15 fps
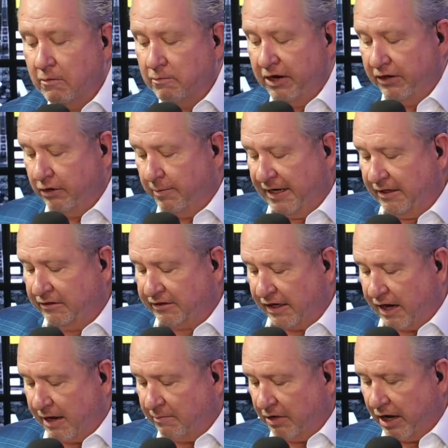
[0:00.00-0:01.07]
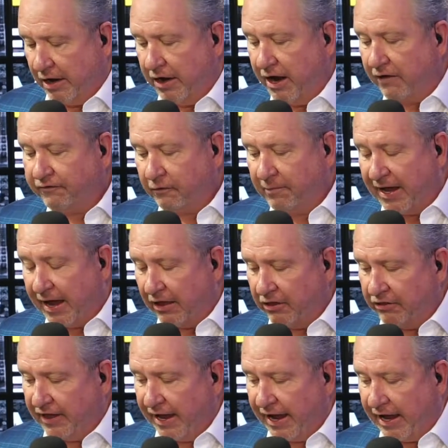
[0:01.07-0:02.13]
But in the meantime, enough
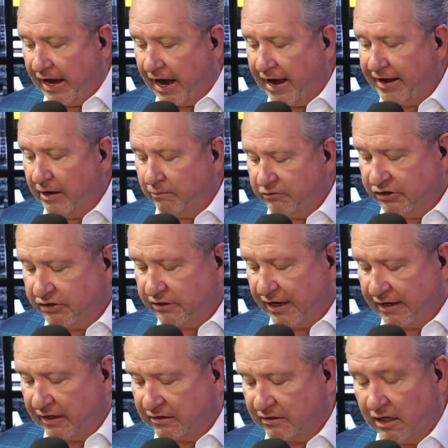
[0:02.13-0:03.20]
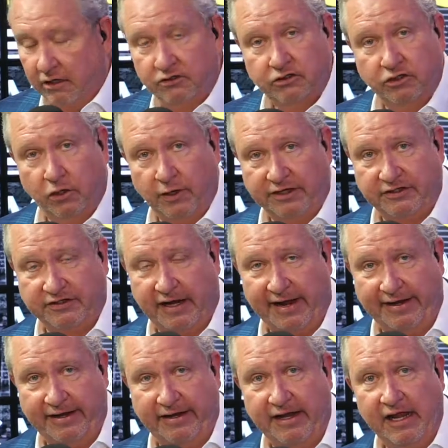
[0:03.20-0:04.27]
about that. I just like I said, so
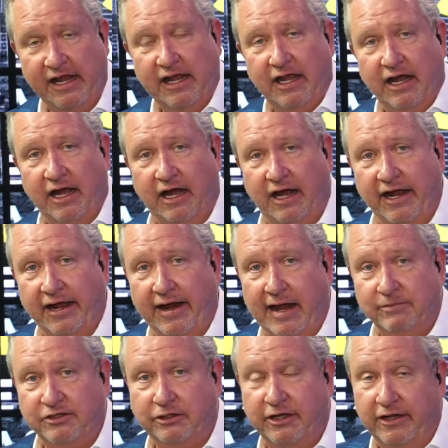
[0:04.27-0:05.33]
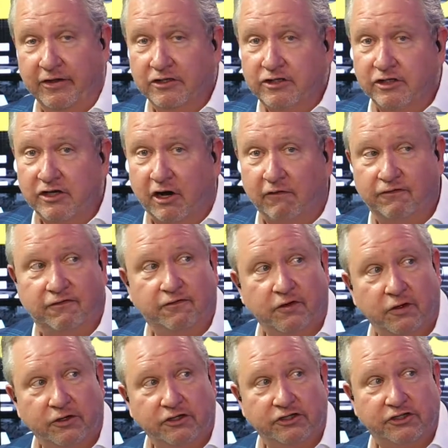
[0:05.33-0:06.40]
excited uh, and absolutely. And this is our
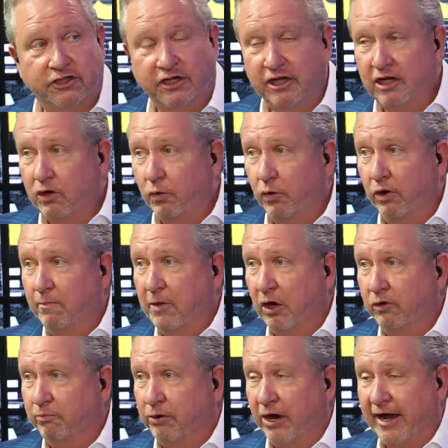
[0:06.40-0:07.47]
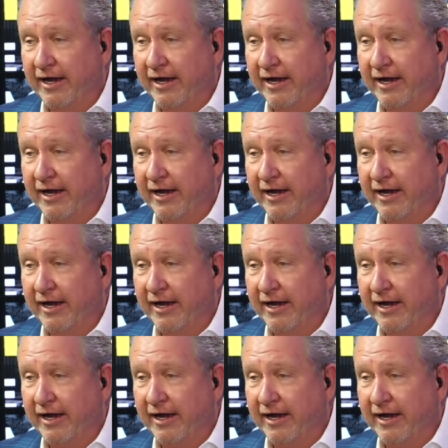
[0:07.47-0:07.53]
first remote